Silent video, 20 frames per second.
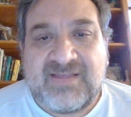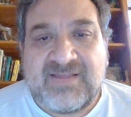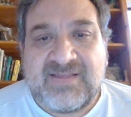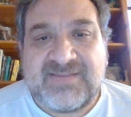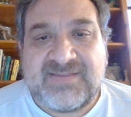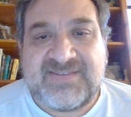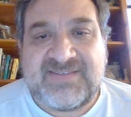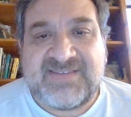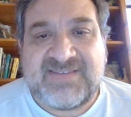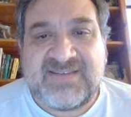
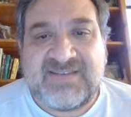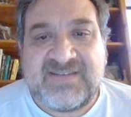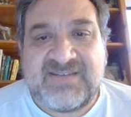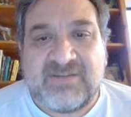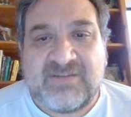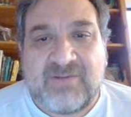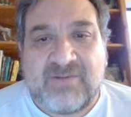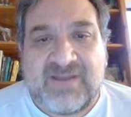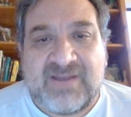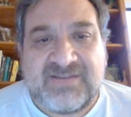Cindy
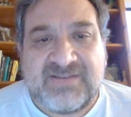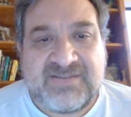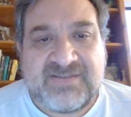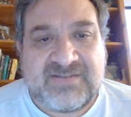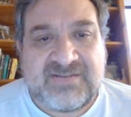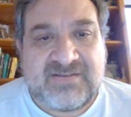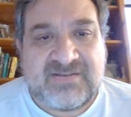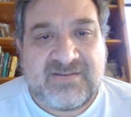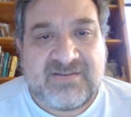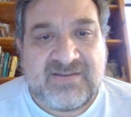
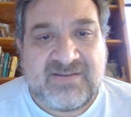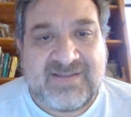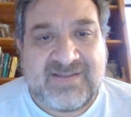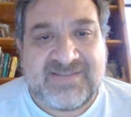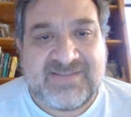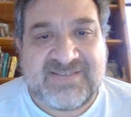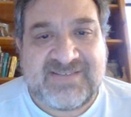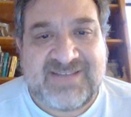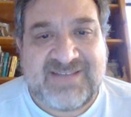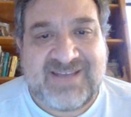rice and
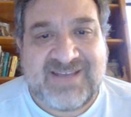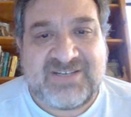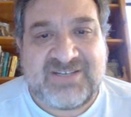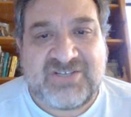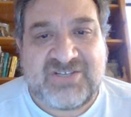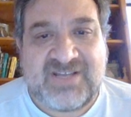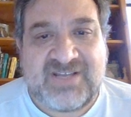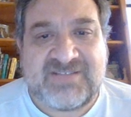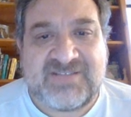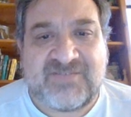stand a
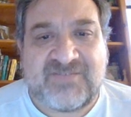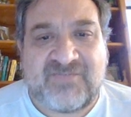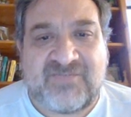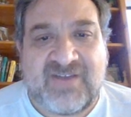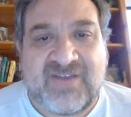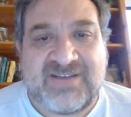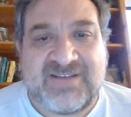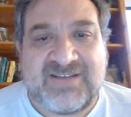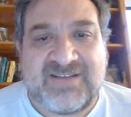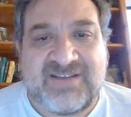chance of
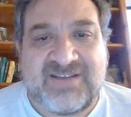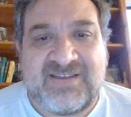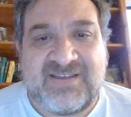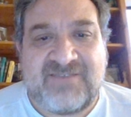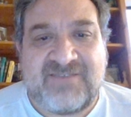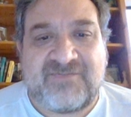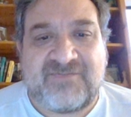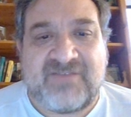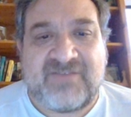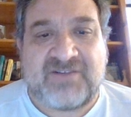finding a
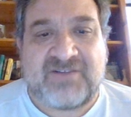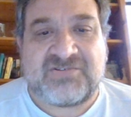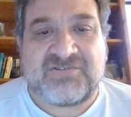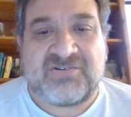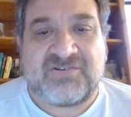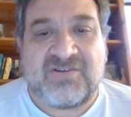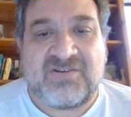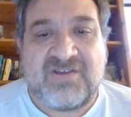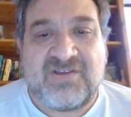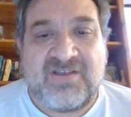gift
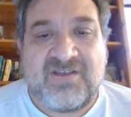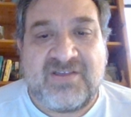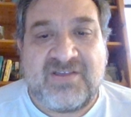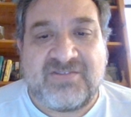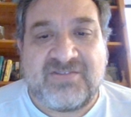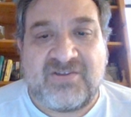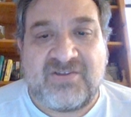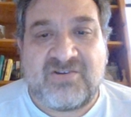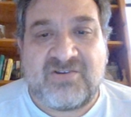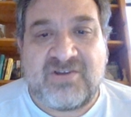voucher.
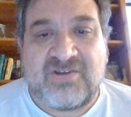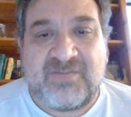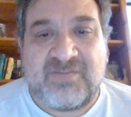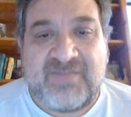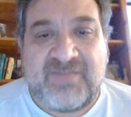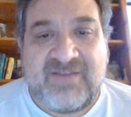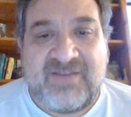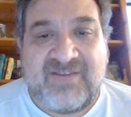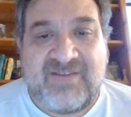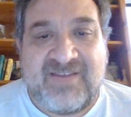There could
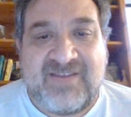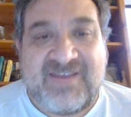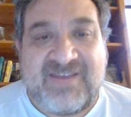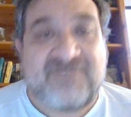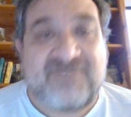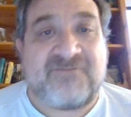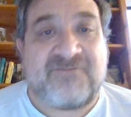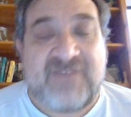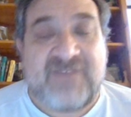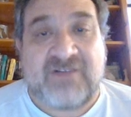be
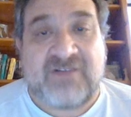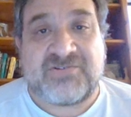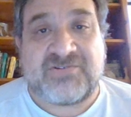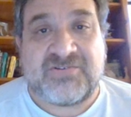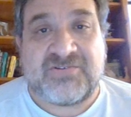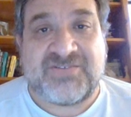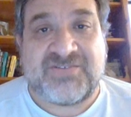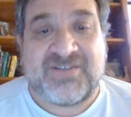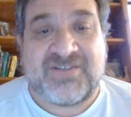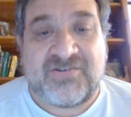gift
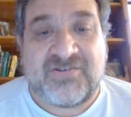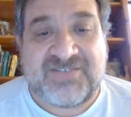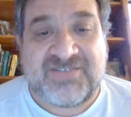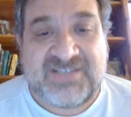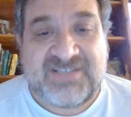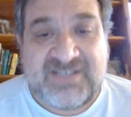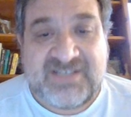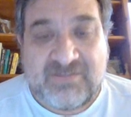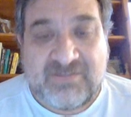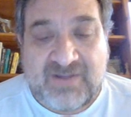vouchers in your
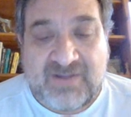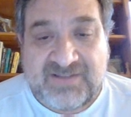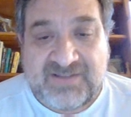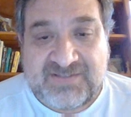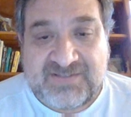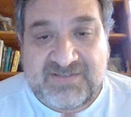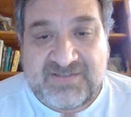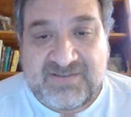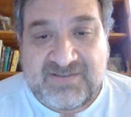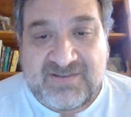Cindy
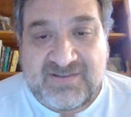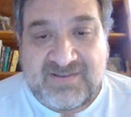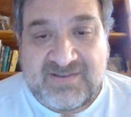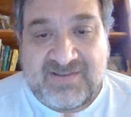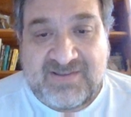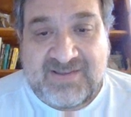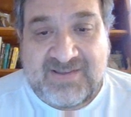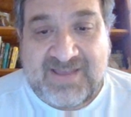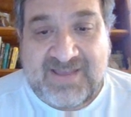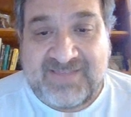rice.
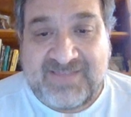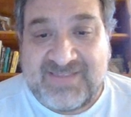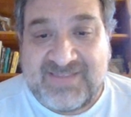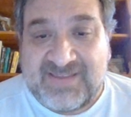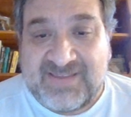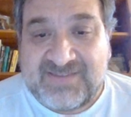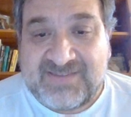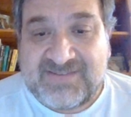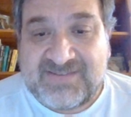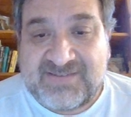And
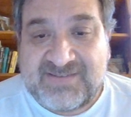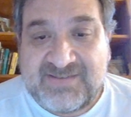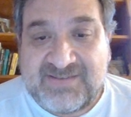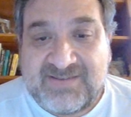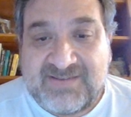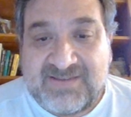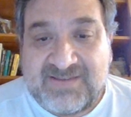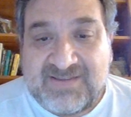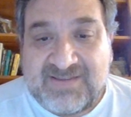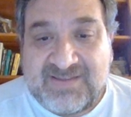this
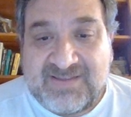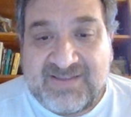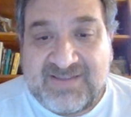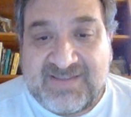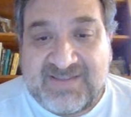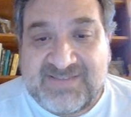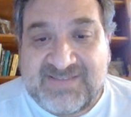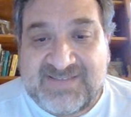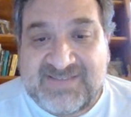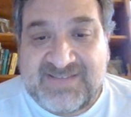
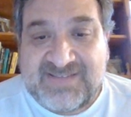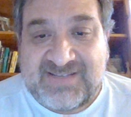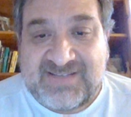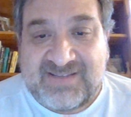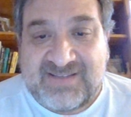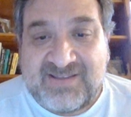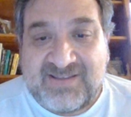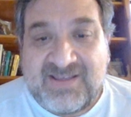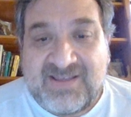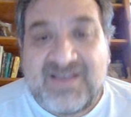is
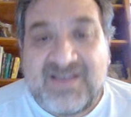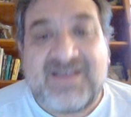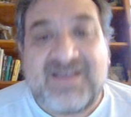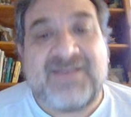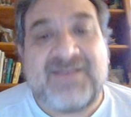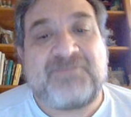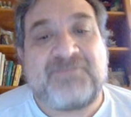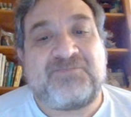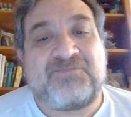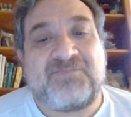Cindy.
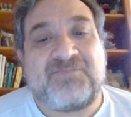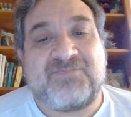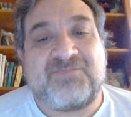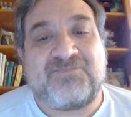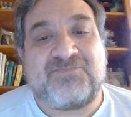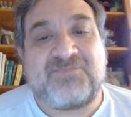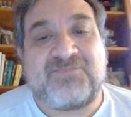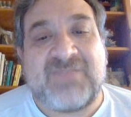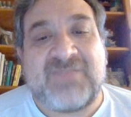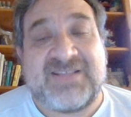
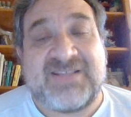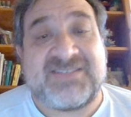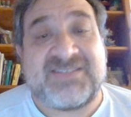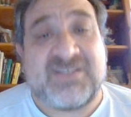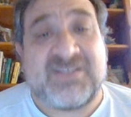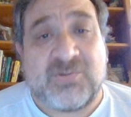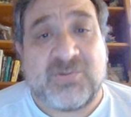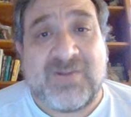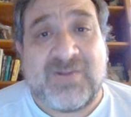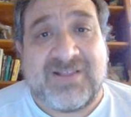It's
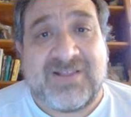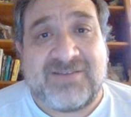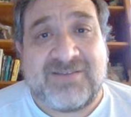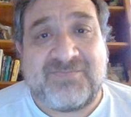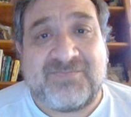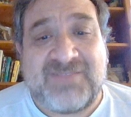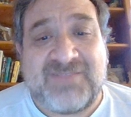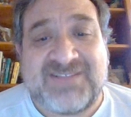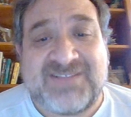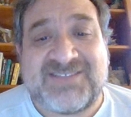Cinderella.
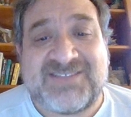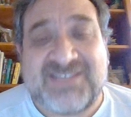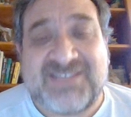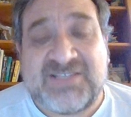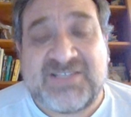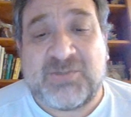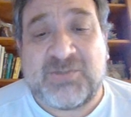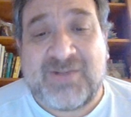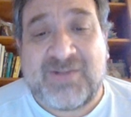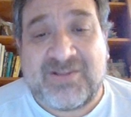It's
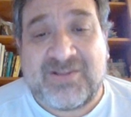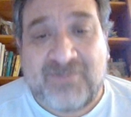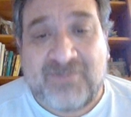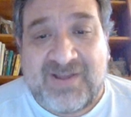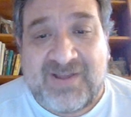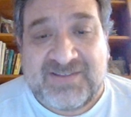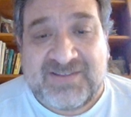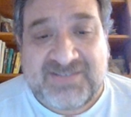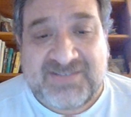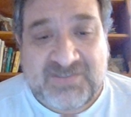Cinderella
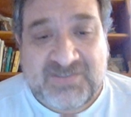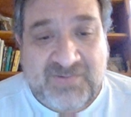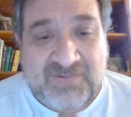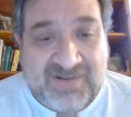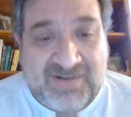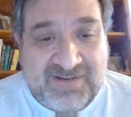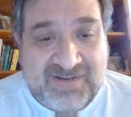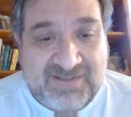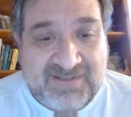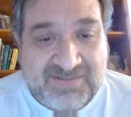rice is what
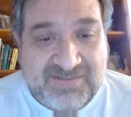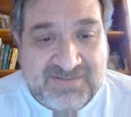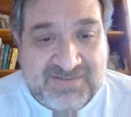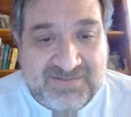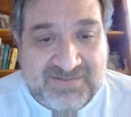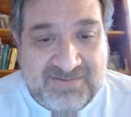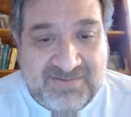it is.